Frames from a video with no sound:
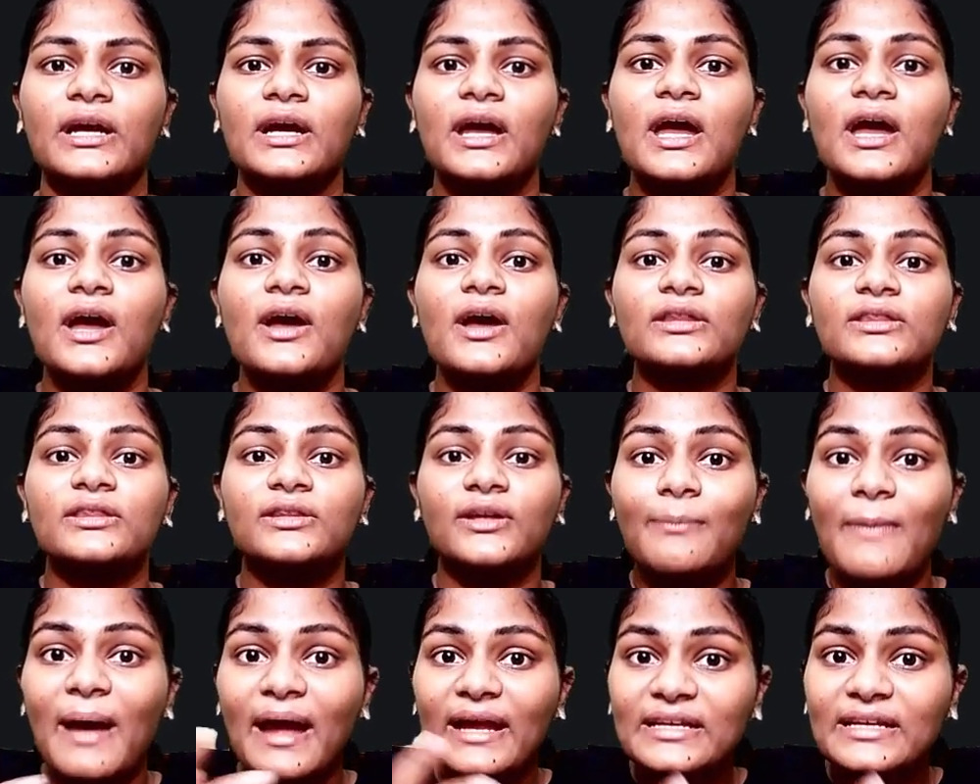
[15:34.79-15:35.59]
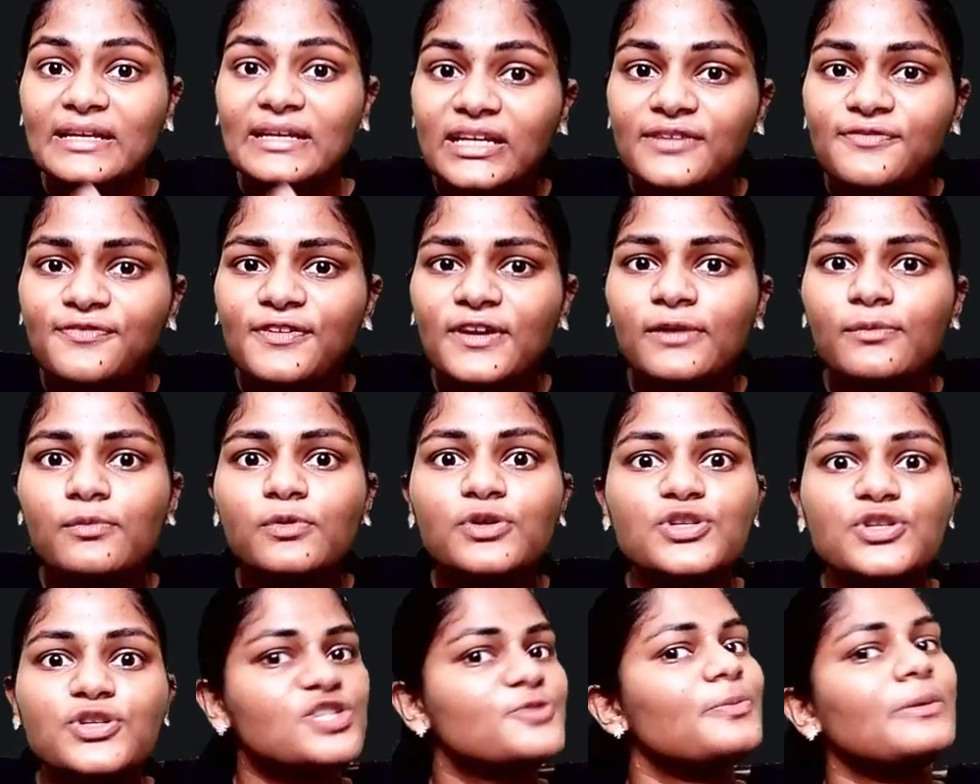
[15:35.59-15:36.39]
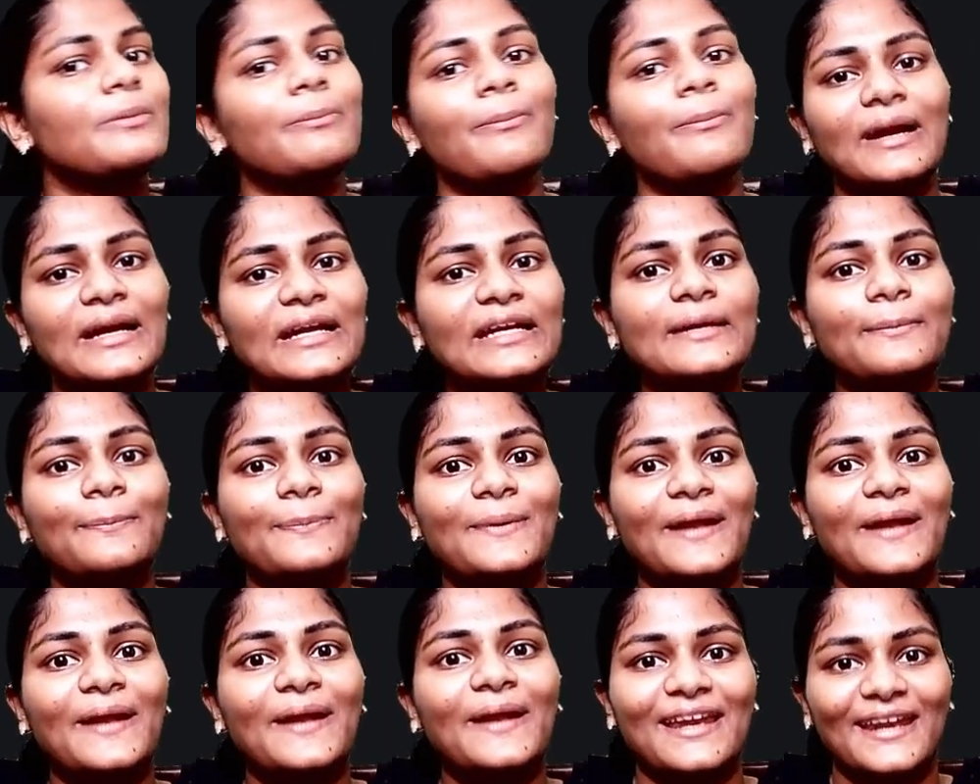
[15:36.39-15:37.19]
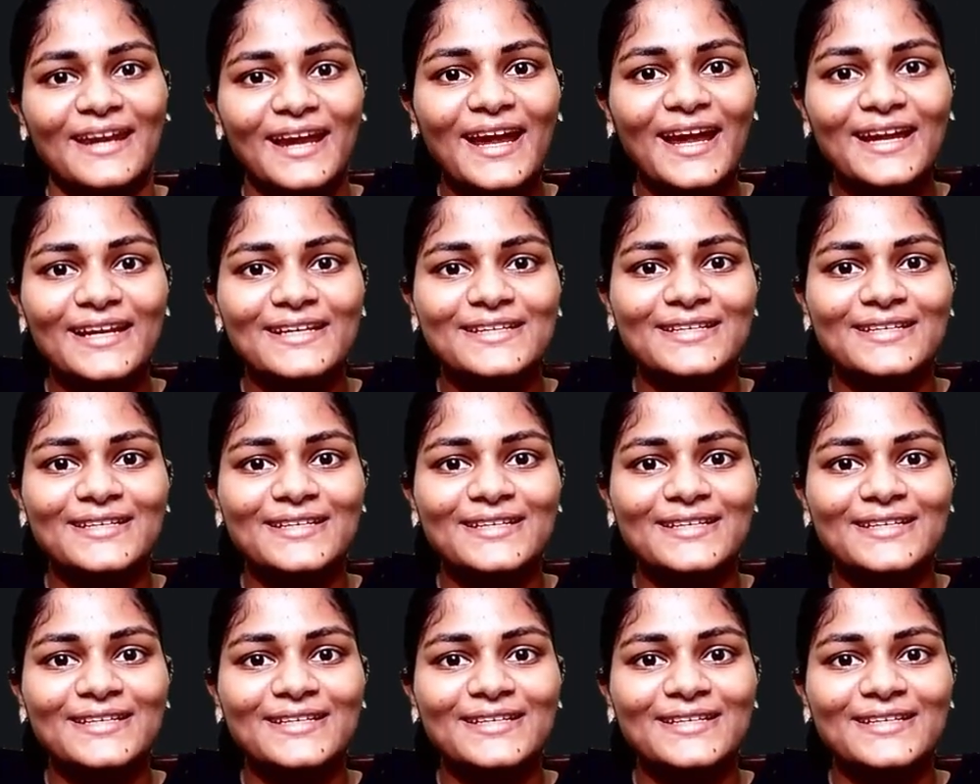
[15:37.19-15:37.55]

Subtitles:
The magnetic field would just be multiplied, right?